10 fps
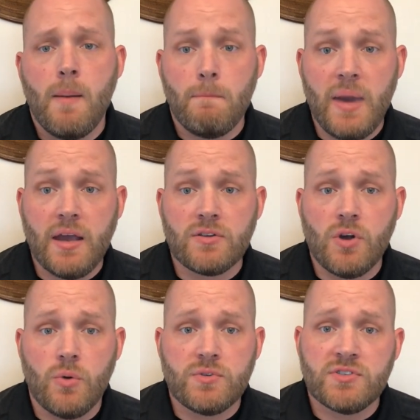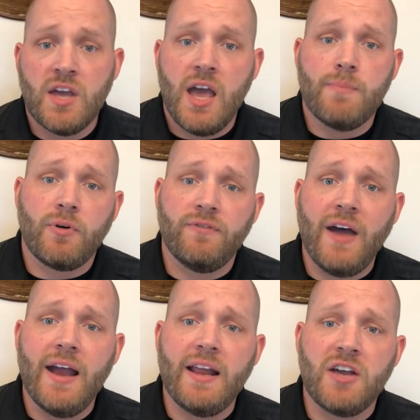make notes, and
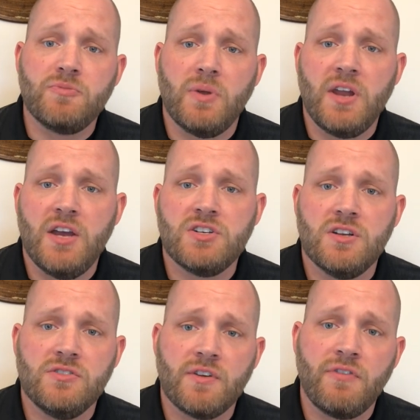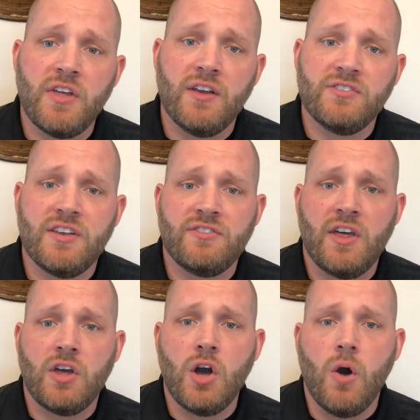provide explanations of things as they
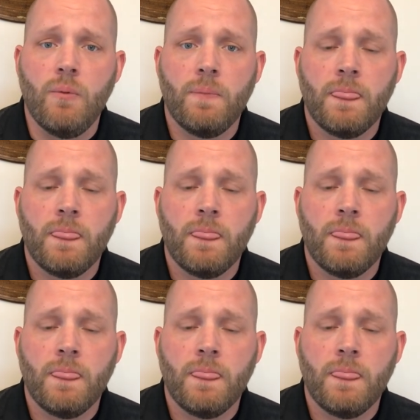go.